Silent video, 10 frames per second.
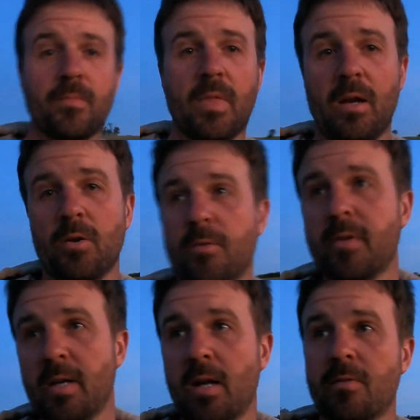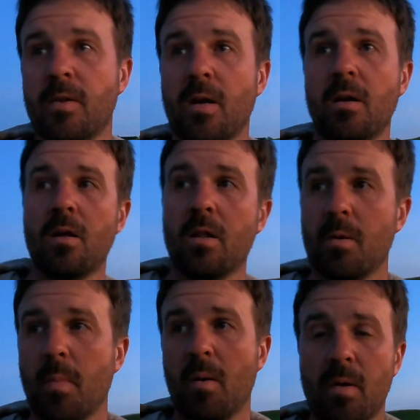That'll do for today's video. A
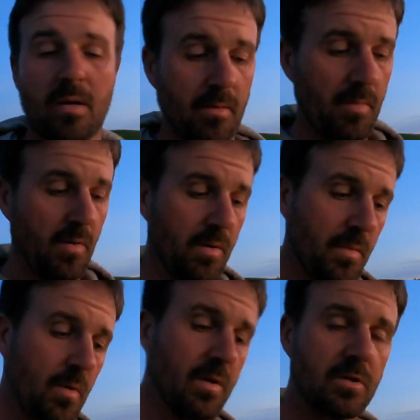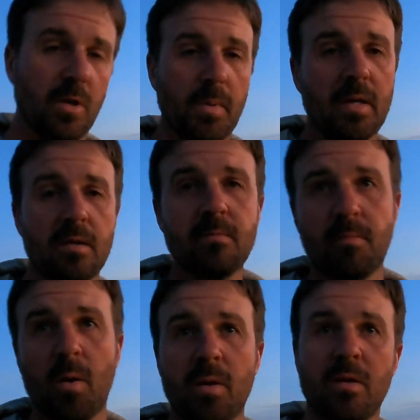lot of mowing,
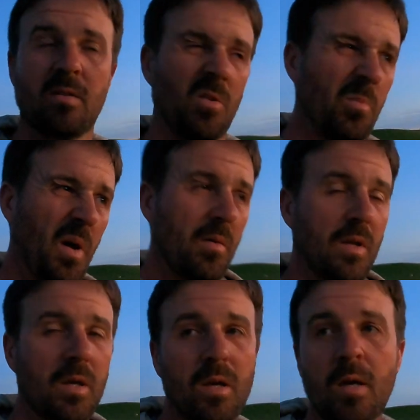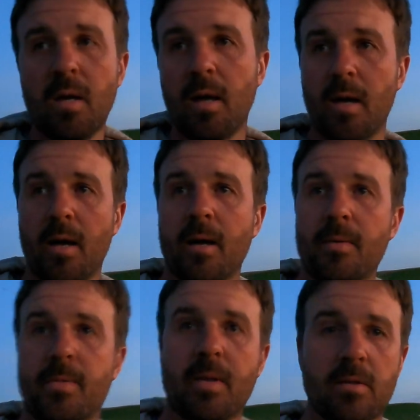topping, mowing. It's all mowing.
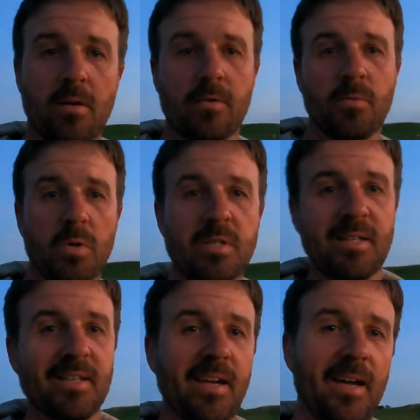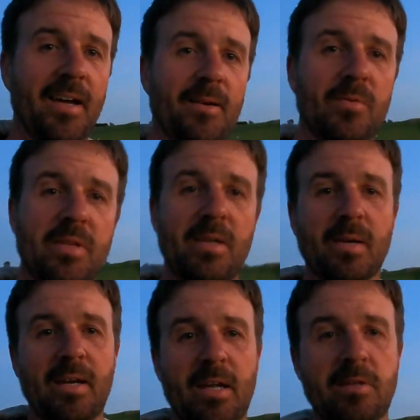Thanks guys for watching. We'll see you
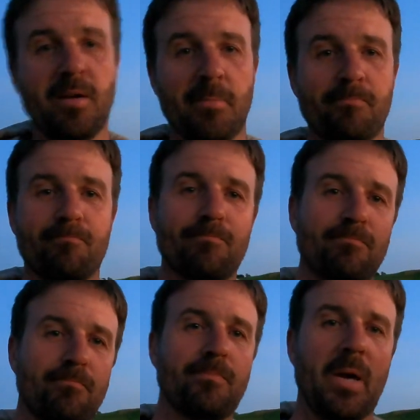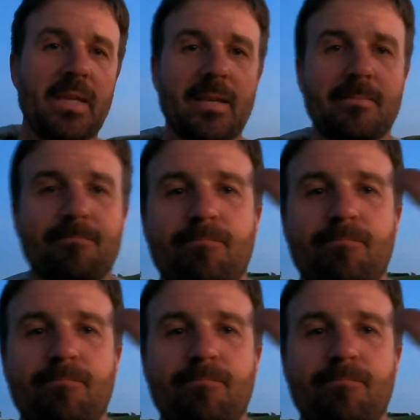again next time. Bye.